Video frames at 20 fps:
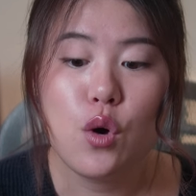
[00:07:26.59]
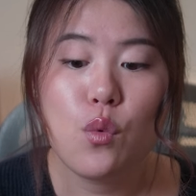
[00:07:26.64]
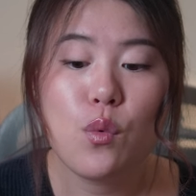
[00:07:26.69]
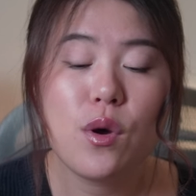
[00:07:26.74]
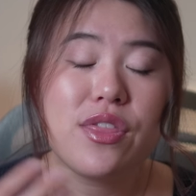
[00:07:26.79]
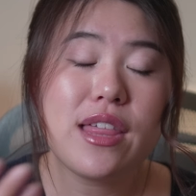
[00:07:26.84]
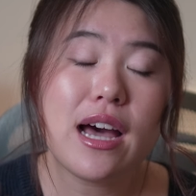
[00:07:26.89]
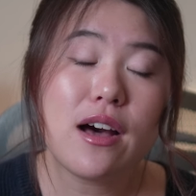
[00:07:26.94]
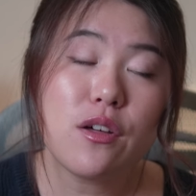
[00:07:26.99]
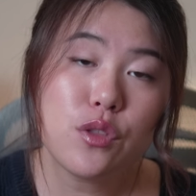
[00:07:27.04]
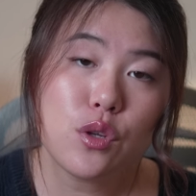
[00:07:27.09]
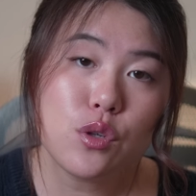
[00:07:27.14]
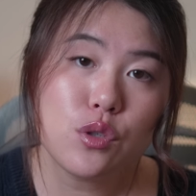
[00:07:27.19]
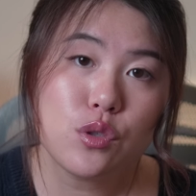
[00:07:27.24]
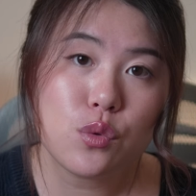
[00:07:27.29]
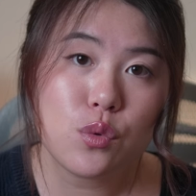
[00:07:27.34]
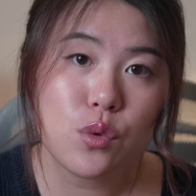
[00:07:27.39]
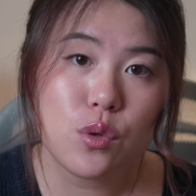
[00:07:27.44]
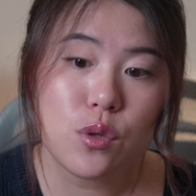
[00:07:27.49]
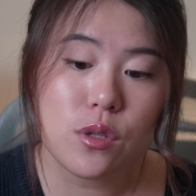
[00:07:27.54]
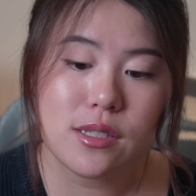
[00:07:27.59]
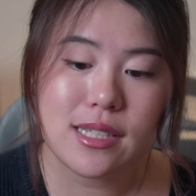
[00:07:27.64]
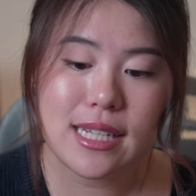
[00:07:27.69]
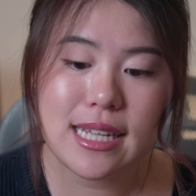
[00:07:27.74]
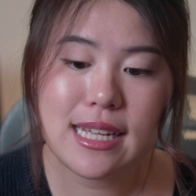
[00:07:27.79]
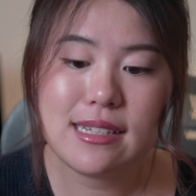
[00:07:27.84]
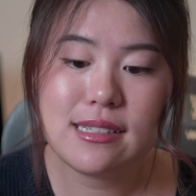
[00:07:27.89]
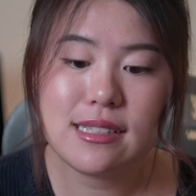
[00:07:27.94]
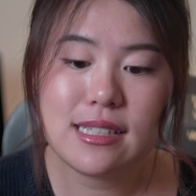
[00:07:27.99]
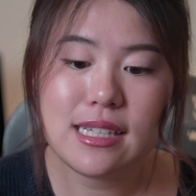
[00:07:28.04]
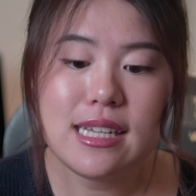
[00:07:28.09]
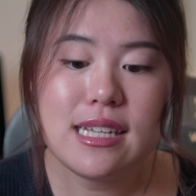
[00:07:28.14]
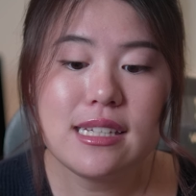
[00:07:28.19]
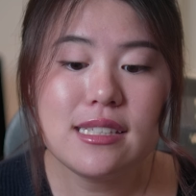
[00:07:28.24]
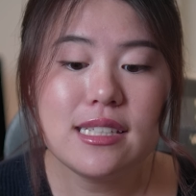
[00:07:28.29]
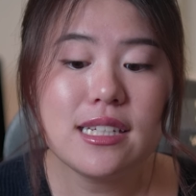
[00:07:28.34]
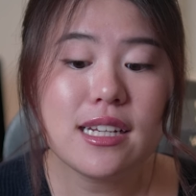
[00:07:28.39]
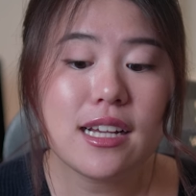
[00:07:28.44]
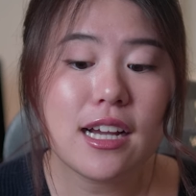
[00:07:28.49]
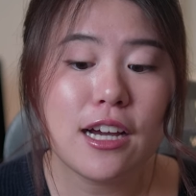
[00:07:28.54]
Without those rules, it's
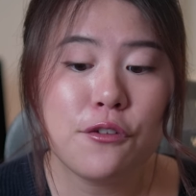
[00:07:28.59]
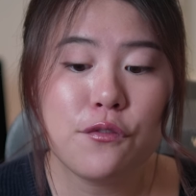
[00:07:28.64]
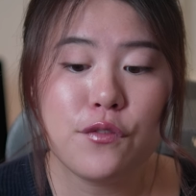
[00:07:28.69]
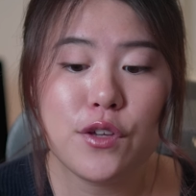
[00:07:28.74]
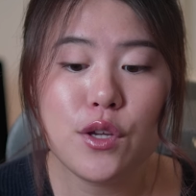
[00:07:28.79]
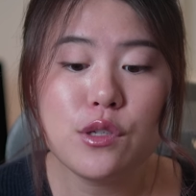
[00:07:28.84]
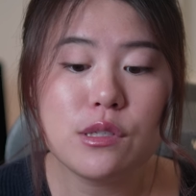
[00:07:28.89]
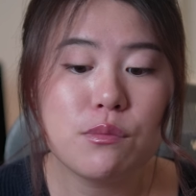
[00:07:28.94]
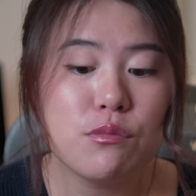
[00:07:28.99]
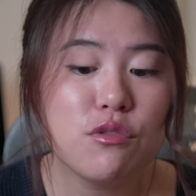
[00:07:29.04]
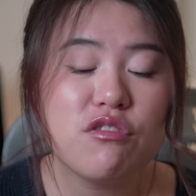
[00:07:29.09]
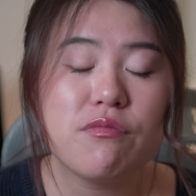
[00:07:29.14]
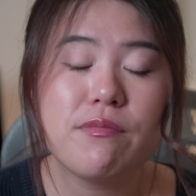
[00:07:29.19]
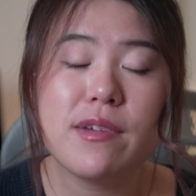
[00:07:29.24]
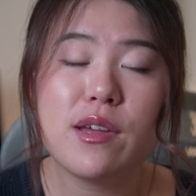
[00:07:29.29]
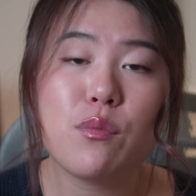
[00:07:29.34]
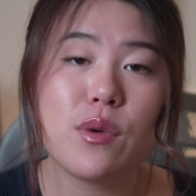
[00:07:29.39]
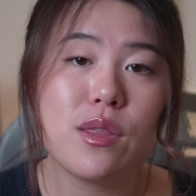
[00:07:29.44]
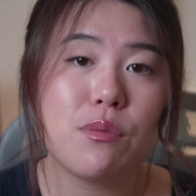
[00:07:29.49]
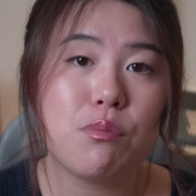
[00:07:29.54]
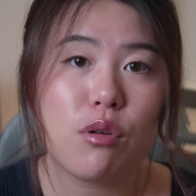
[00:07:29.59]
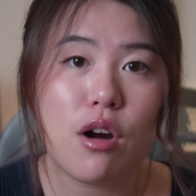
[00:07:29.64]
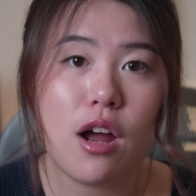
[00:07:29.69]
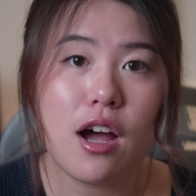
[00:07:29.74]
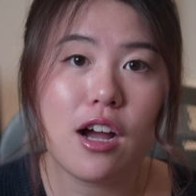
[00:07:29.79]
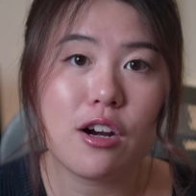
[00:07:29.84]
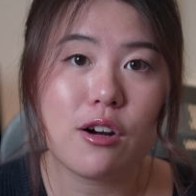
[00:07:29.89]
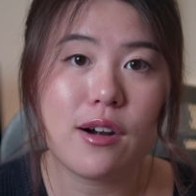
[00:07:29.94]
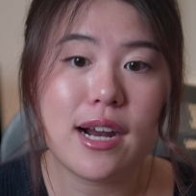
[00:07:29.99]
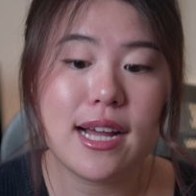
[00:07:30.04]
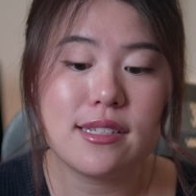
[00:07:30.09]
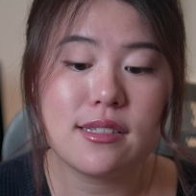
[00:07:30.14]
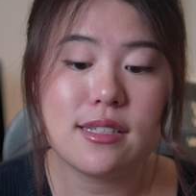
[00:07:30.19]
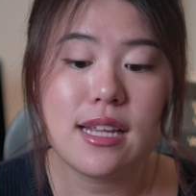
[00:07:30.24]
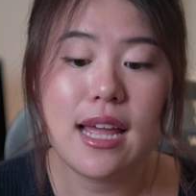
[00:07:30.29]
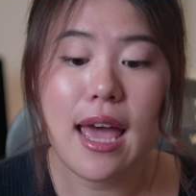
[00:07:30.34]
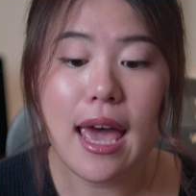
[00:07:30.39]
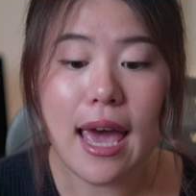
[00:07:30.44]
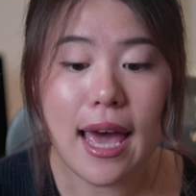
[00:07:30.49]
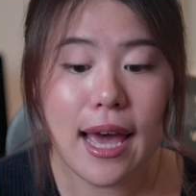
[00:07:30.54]
easy to confuse movement with progress
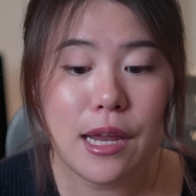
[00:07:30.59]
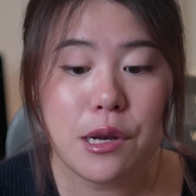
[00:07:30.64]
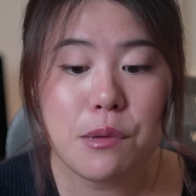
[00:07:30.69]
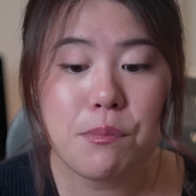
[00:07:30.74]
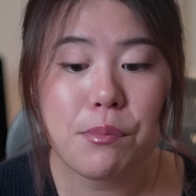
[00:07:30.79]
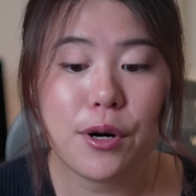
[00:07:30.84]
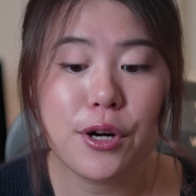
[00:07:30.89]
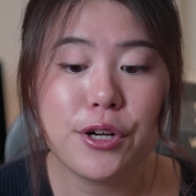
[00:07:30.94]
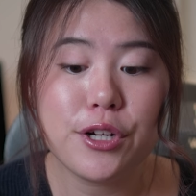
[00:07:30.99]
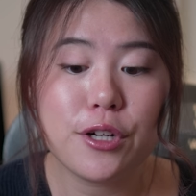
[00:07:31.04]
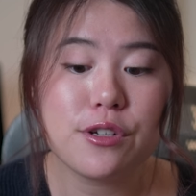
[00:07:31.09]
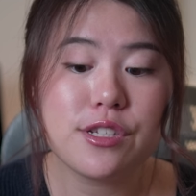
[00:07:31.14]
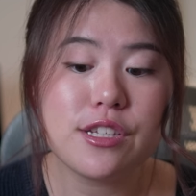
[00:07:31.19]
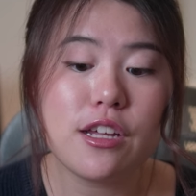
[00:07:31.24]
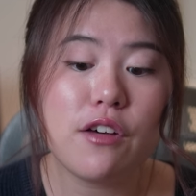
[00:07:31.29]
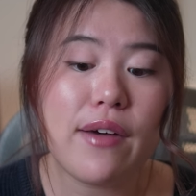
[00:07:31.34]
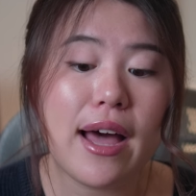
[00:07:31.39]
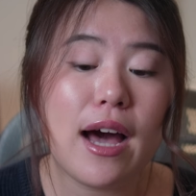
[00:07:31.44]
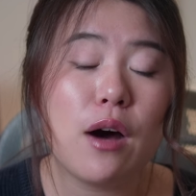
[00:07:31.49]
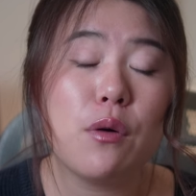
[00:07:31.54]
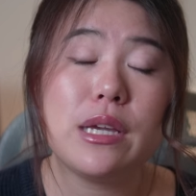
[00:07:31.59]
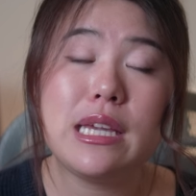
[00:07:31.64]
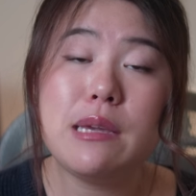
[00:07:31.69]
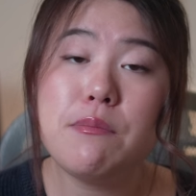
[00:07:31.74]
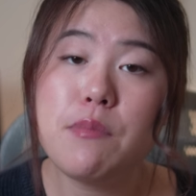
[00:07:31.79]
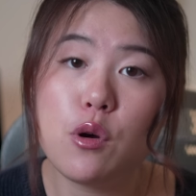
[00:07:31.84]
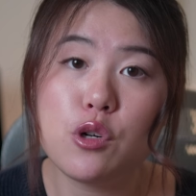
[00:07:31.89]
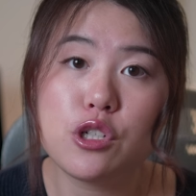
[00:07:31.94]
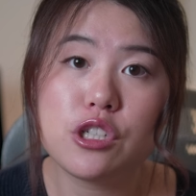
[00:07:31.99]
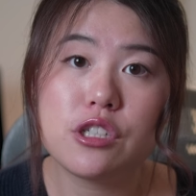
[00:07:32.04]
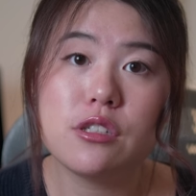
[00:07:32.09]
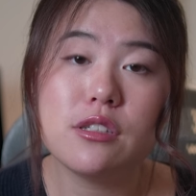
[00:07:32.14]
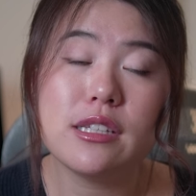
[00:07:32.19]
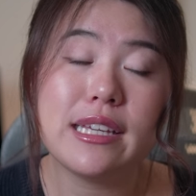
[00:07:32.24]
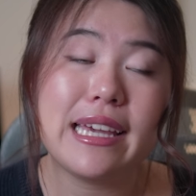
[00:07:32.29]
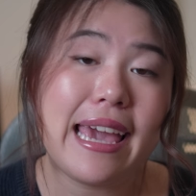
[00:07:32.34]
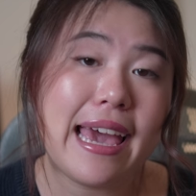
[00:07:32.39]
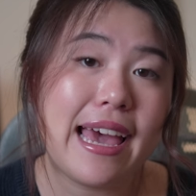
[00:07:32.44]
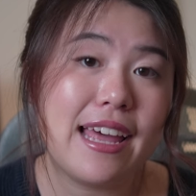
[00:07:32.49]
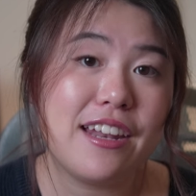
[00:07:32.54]
and burn yourself out
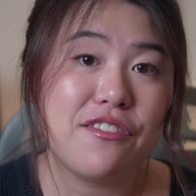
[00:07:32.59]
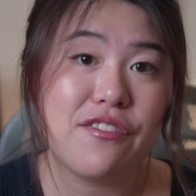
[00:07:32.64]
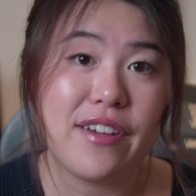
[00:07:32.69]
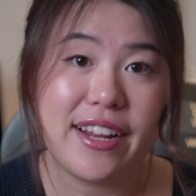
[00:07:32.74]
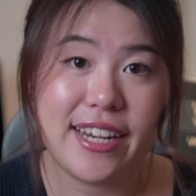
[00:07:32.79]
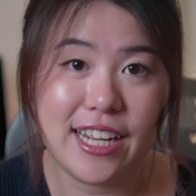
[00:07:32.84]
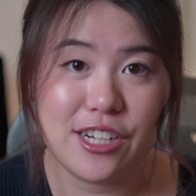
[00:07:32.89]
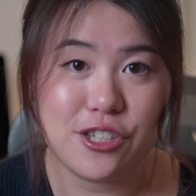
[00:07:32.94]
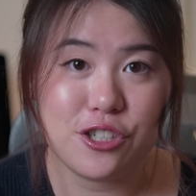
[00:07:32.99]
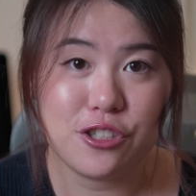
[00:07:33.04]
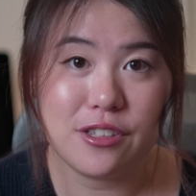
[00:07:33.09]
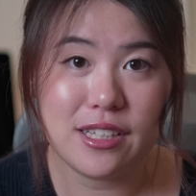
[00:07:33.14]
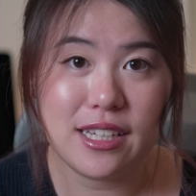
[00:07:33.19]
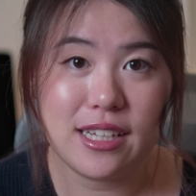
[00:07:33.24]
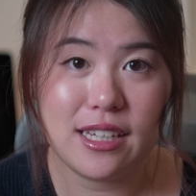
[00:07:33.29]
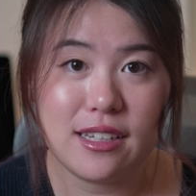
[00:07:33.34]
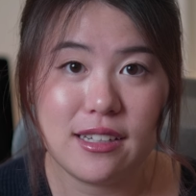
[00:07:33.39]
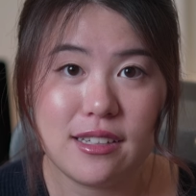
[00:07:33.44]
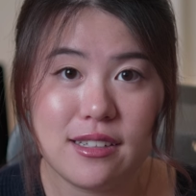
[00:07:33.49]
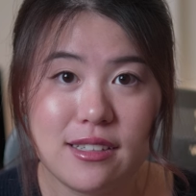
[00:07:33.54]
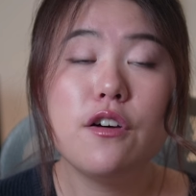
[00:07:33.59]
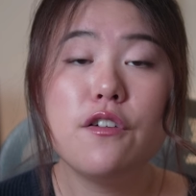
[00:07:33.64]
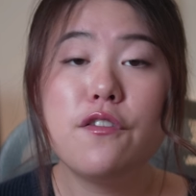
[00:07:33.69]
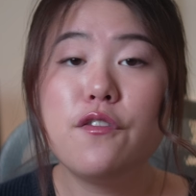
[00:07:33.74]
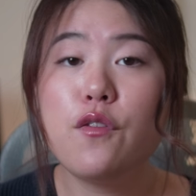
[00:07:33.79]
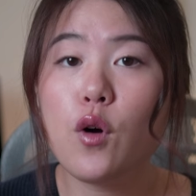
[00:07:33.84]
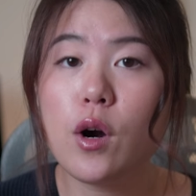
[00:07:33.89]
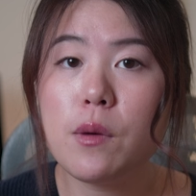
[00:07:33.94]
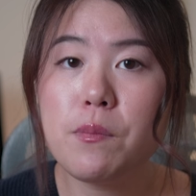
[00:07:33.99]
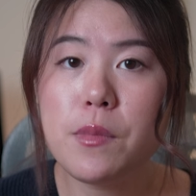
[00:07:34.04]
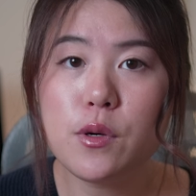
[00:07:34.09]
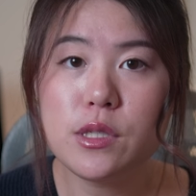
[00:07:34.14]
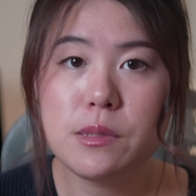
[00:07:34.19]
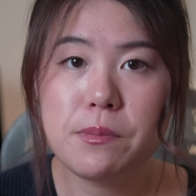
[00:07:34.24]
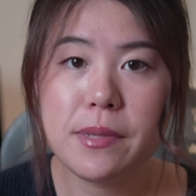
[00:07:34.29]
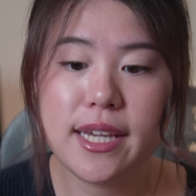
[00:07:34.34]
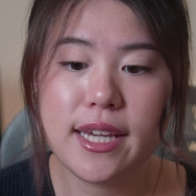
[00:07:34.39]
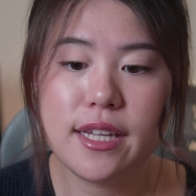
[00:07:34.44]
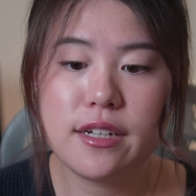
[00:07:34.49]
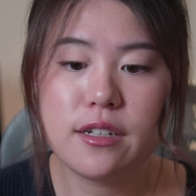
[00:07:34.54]
emotionally and financially. For most
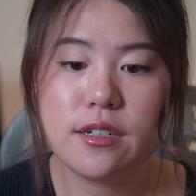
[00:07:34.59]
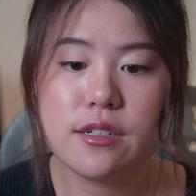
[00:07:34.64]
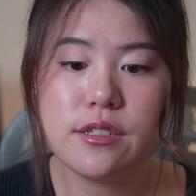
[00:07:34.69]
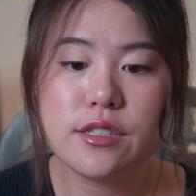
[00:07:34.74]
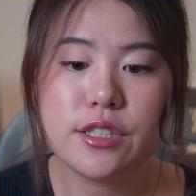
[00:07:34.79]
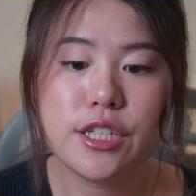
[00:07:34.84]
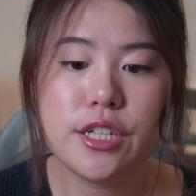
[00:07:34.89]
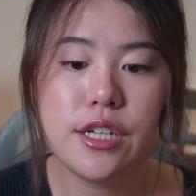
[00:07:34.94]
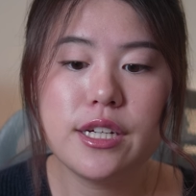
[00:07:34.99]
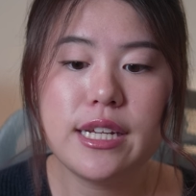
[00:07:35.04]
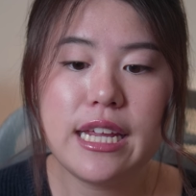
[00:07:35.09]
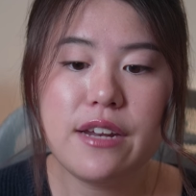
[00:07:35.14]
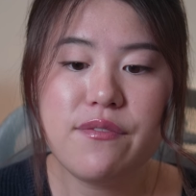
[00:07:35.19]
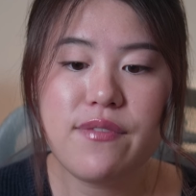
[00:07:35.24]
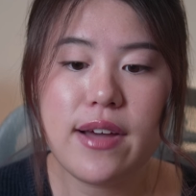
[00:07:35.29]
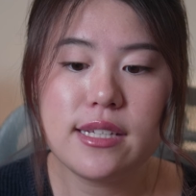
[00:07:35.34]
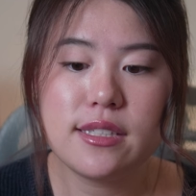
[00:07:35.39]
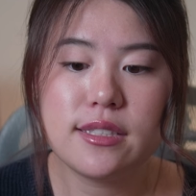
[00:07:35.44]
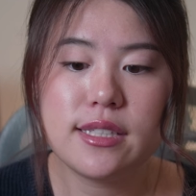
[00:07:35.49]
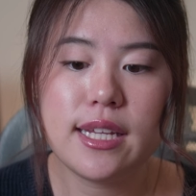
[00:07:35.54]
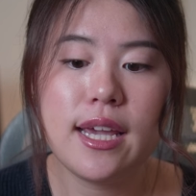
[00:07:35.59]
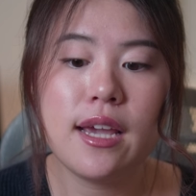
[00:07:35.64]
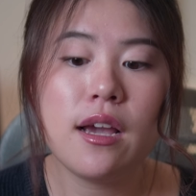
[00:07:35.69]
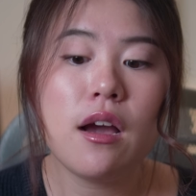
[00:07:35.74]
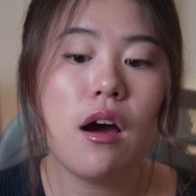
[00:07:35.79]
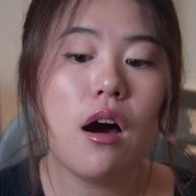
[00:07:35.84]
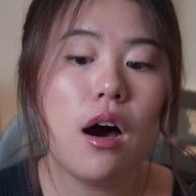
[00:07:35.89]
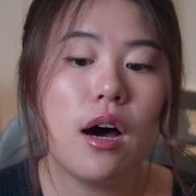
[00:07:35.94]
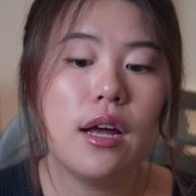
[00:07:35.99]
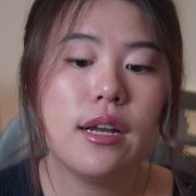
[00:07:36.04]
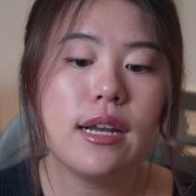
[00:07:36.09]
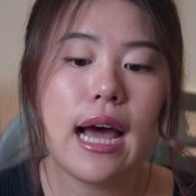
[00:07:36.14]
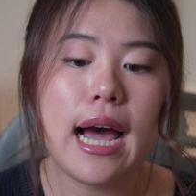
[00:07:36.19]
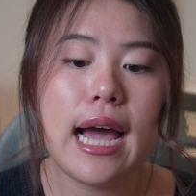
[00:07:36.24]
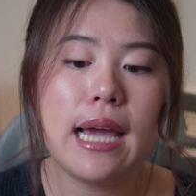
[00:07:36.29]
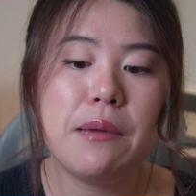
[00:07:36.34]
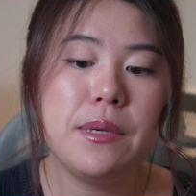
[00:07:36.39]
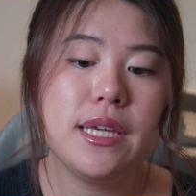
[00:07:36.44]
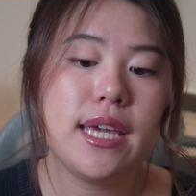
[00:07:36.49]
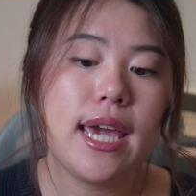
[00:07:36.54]
beginners, good investing on
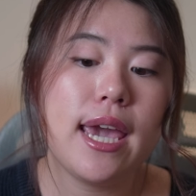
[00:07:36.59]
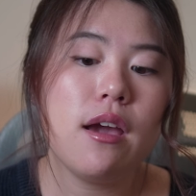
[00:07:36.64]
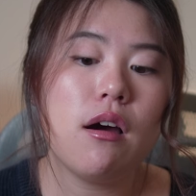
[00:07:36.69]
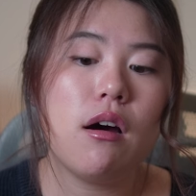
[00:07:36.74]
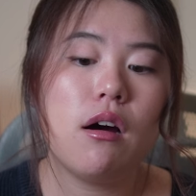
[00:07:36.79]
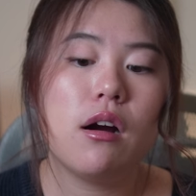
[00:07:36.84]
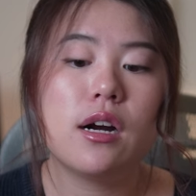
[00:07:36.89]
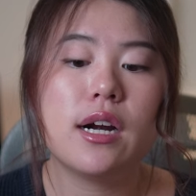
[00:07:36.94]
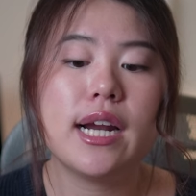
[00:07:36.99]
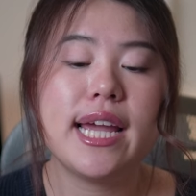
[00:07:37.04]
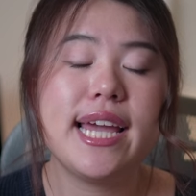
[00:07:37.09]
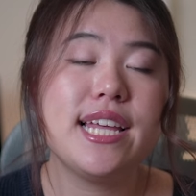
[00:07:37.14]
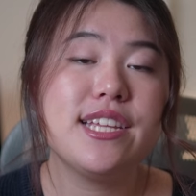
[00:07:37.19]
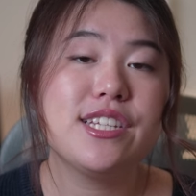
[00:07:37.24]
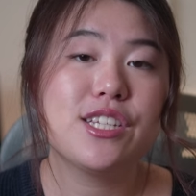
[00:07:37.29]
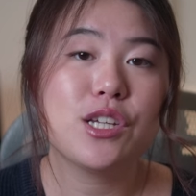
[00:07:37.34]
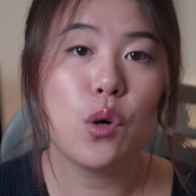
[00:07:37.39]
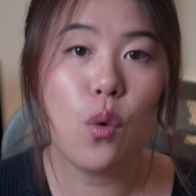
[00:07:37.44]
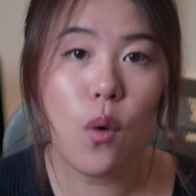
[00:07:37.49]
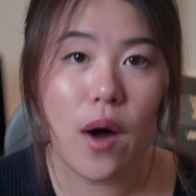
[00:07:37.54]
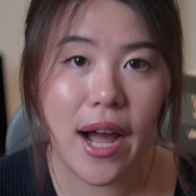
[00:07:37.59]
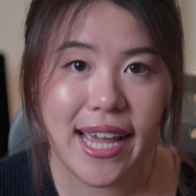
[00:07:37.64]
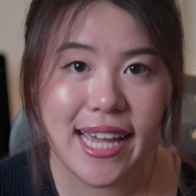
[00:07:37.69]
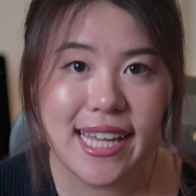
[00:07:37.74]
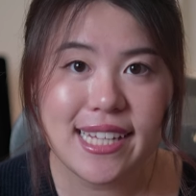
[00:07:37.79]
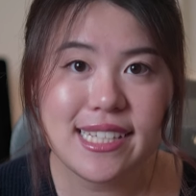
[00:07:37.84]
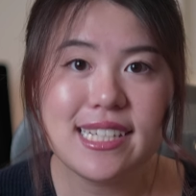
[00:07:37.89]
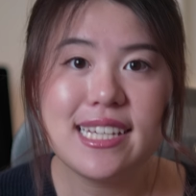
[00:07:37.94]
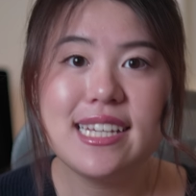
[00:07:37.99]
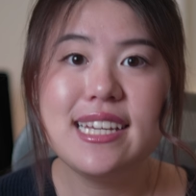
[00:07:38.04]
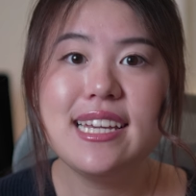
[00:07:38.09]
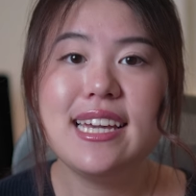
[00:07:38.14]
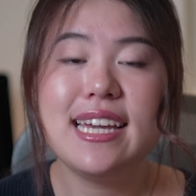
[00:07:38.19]
IBKR is quiet.